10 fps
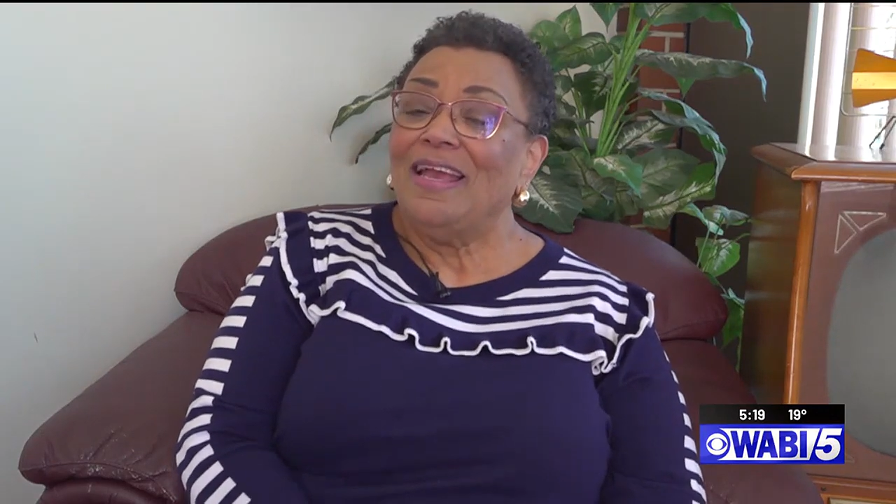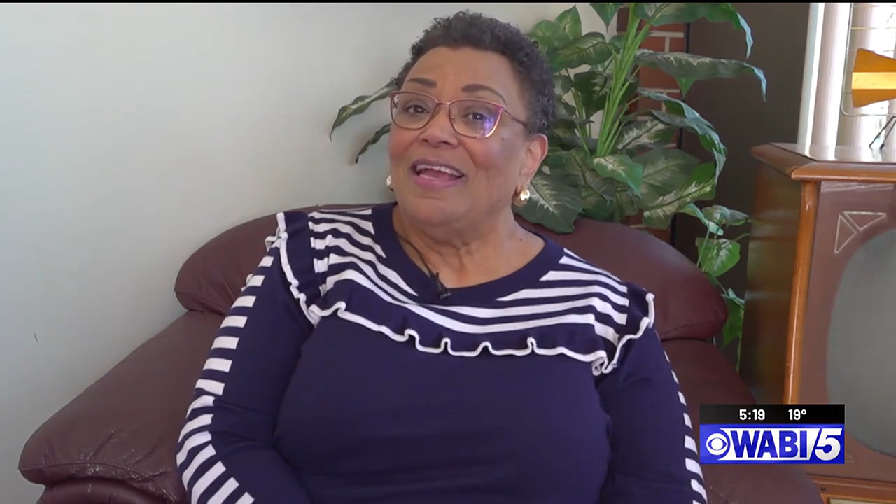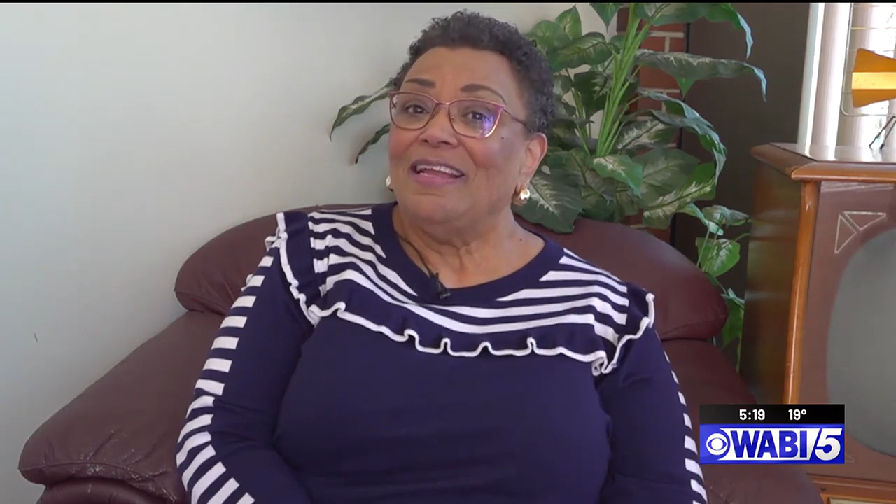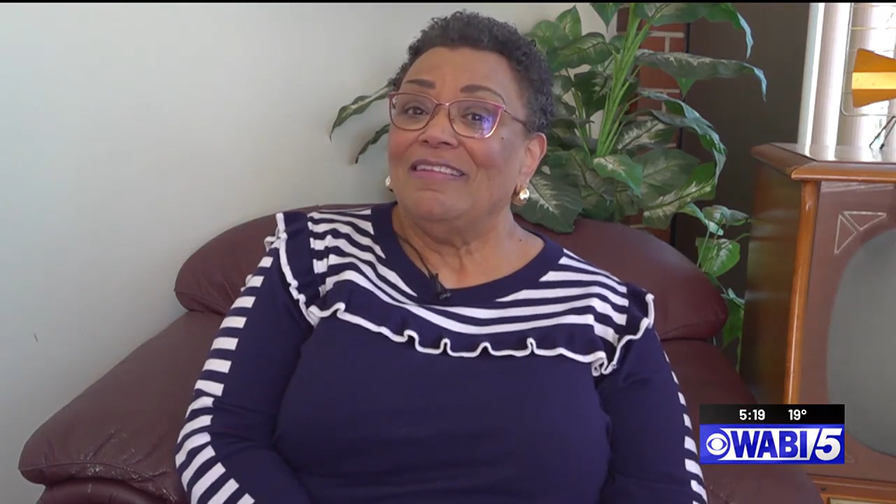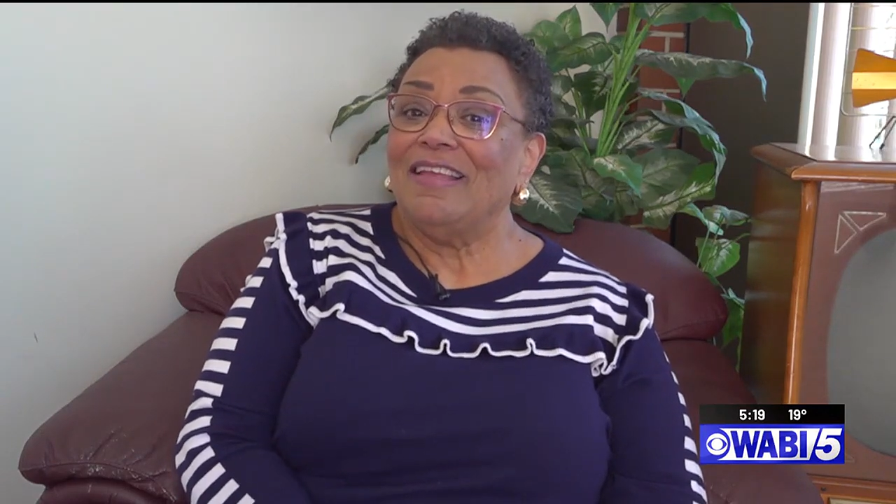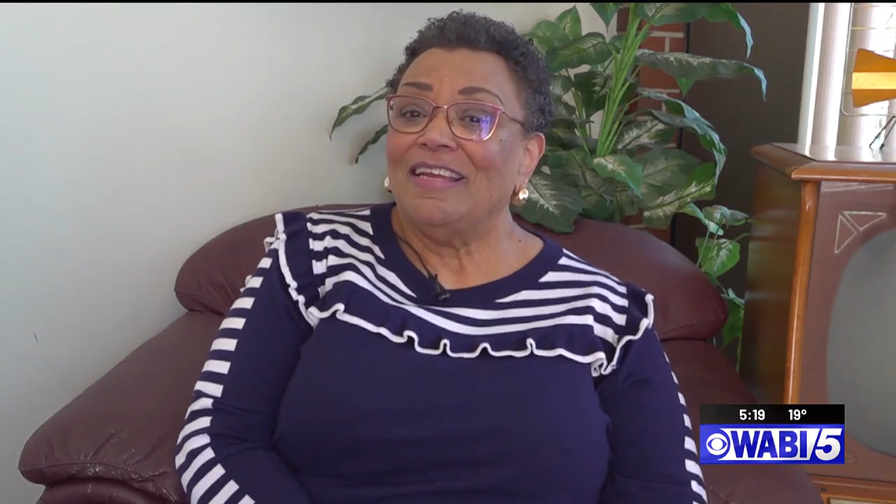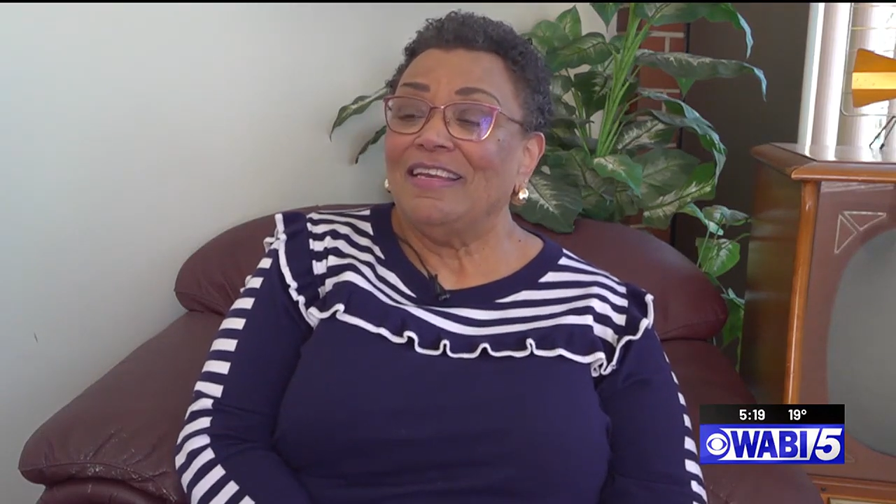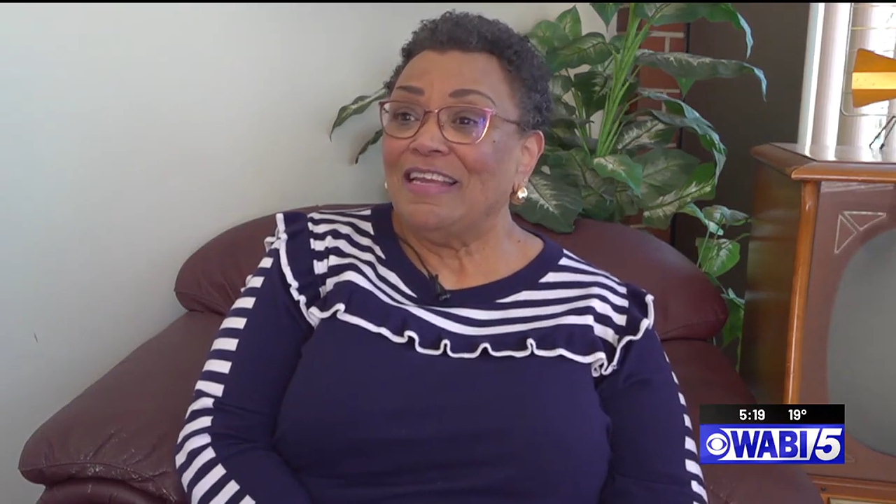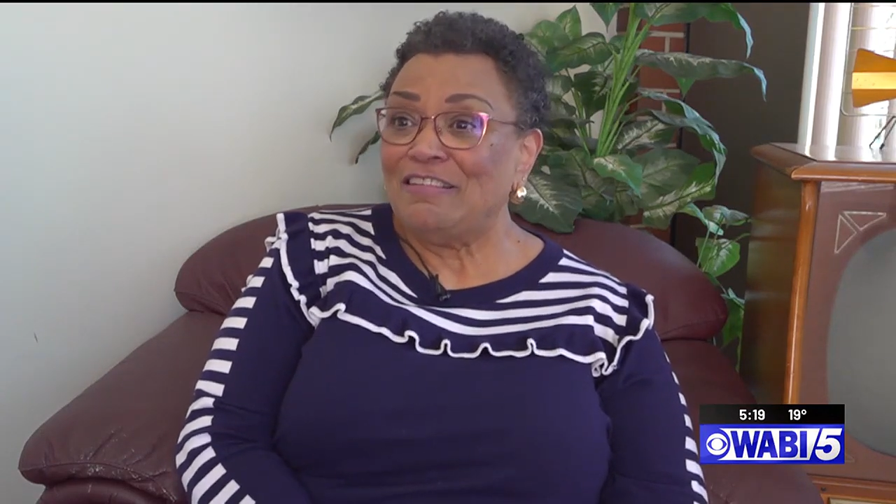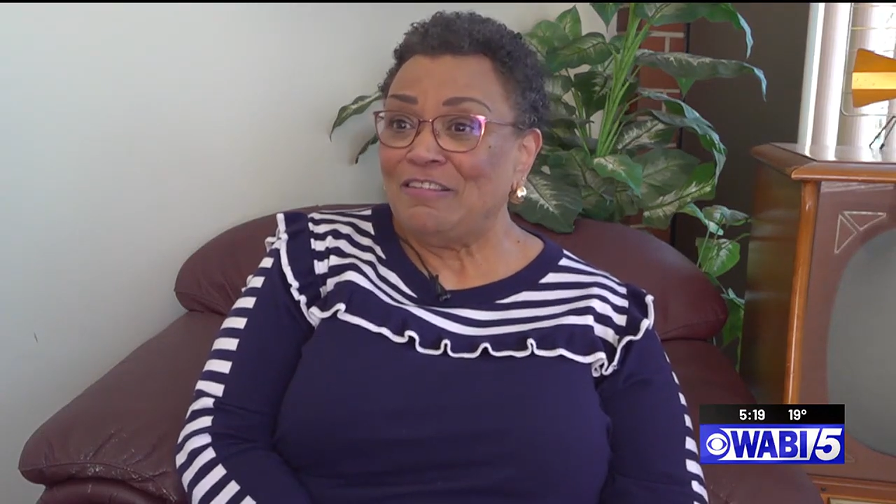And then
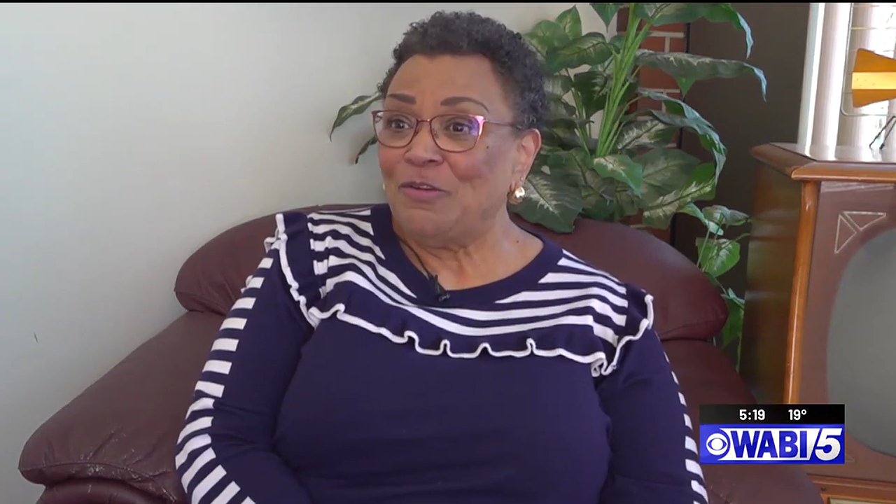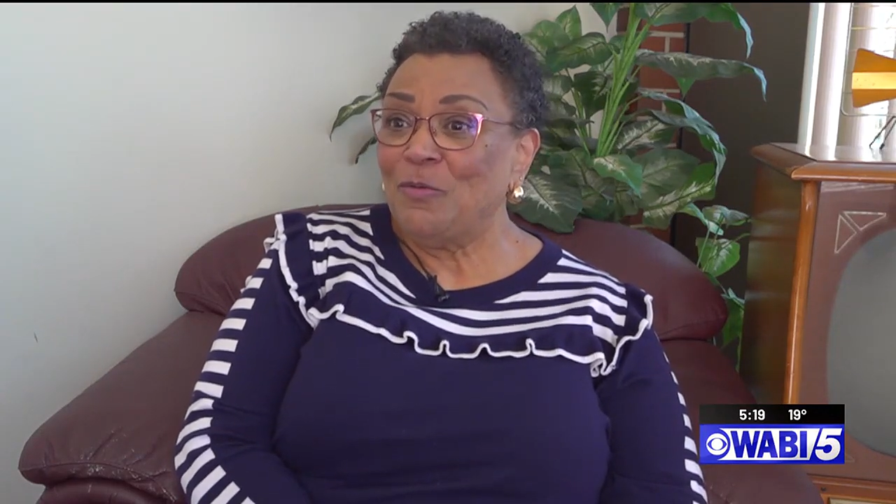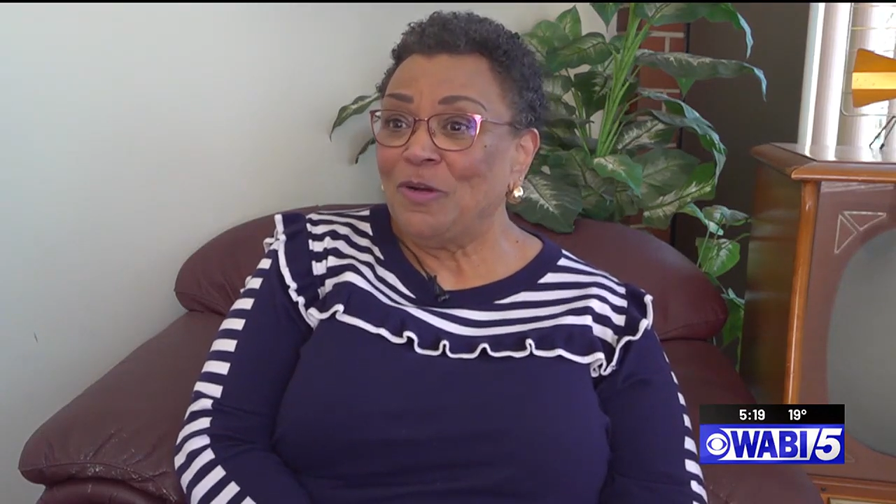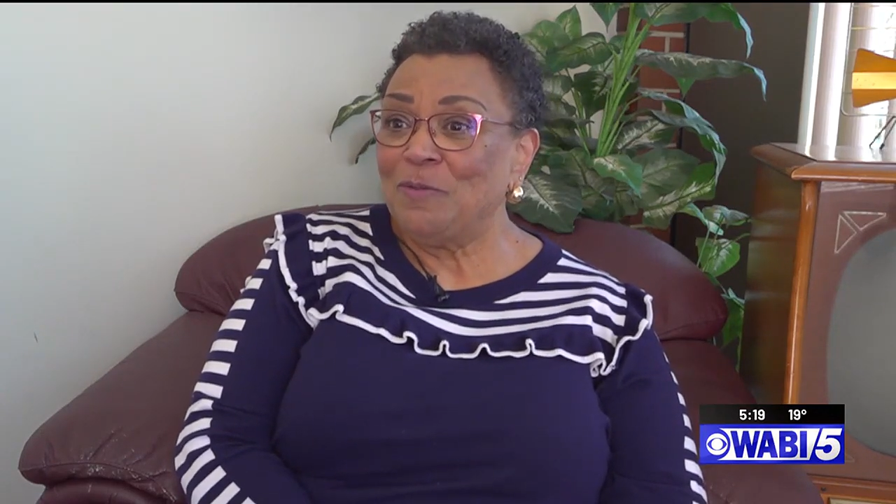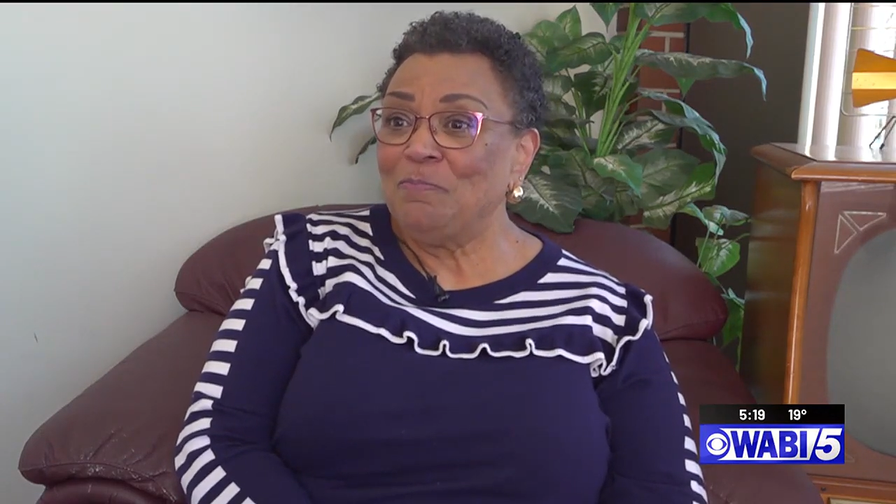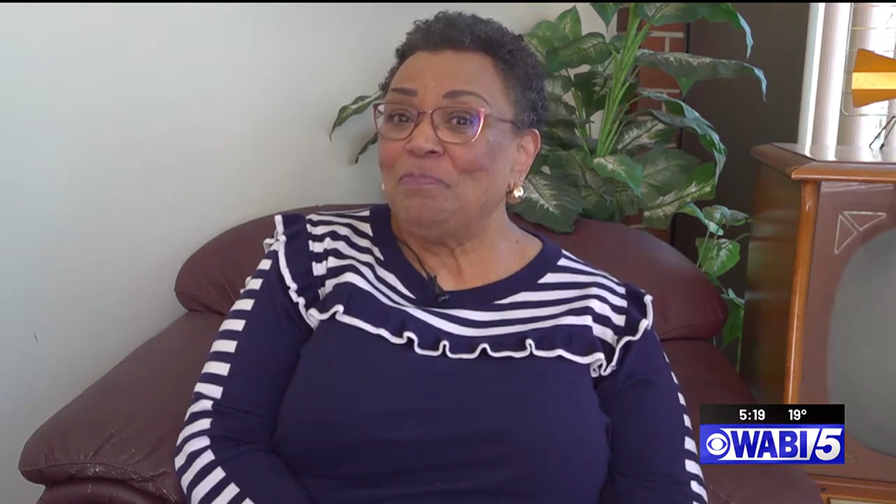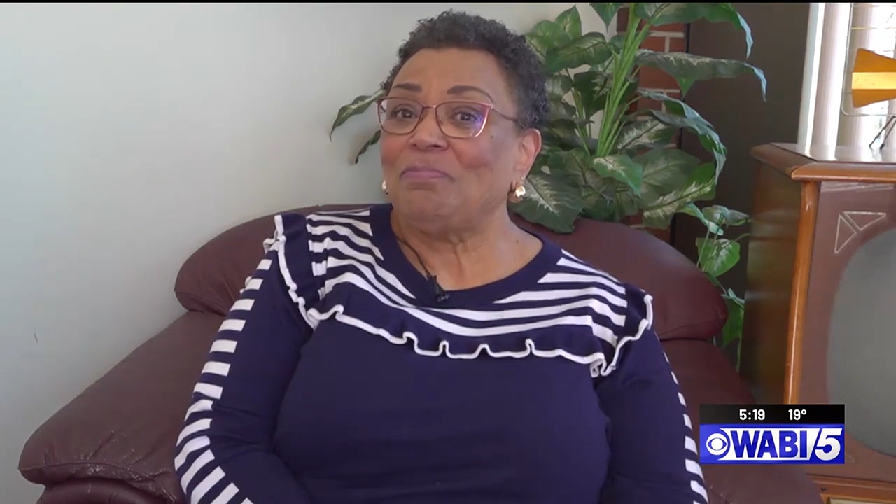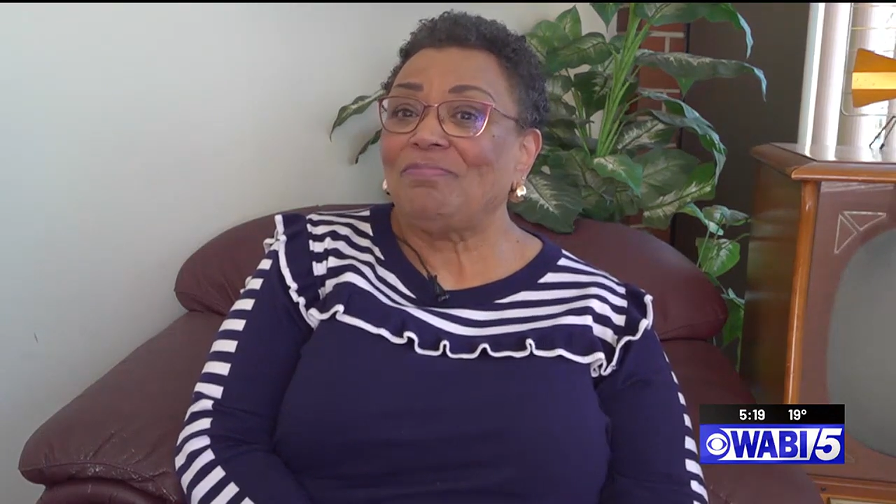in 1901,